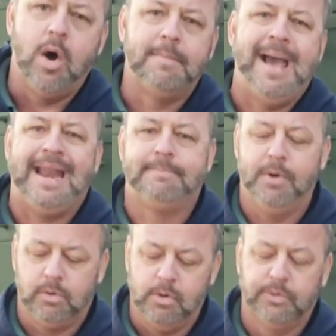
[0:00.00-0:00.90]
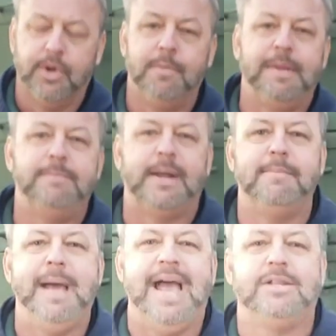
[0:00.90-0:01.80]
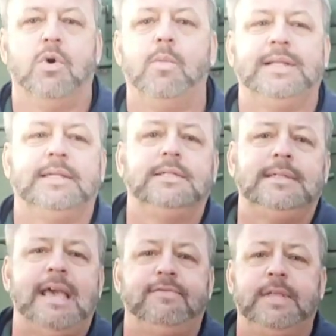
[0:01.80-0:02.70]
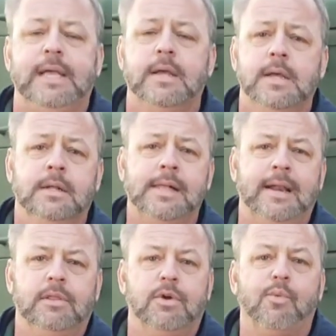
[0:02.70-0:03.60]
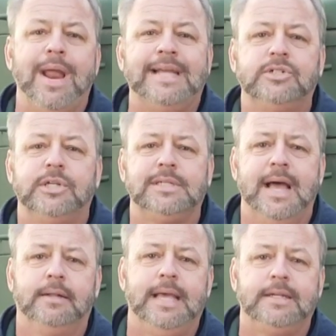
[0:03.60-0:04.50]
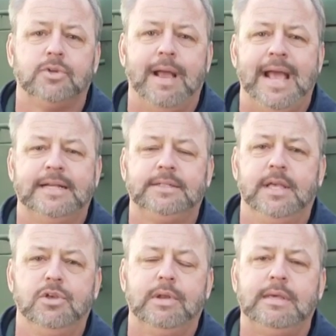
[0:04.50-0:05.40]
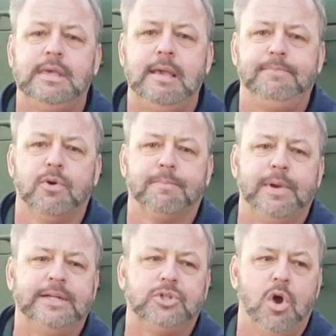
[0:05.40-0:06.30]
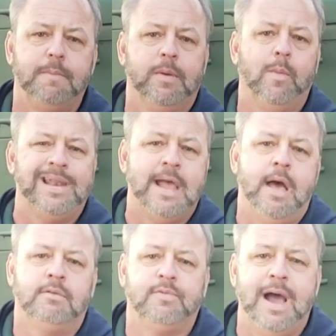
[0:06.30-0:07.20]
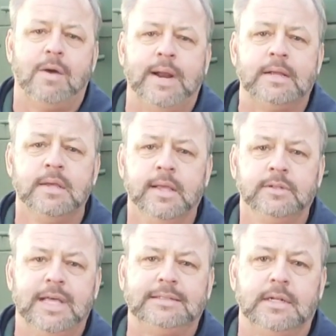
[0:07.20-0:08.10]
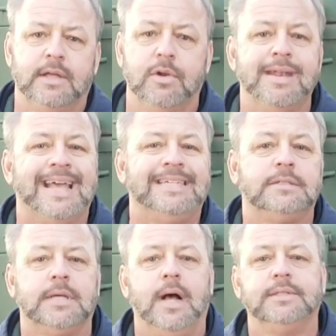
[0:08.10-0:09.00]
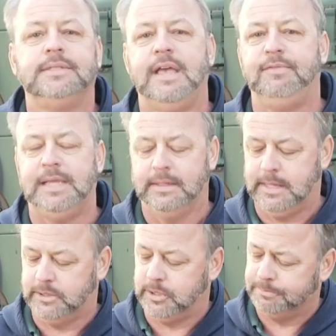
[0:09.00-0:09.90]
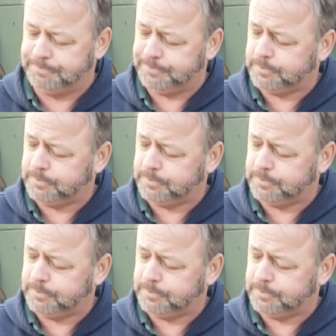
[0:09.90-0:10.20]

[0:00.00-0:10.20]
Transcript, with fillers: automatic bolt hold open, but a manual with the safety. A lot of the ranges nowadays are asking you to keep your breech open when non-firing. So that's another nice uh, safety addition.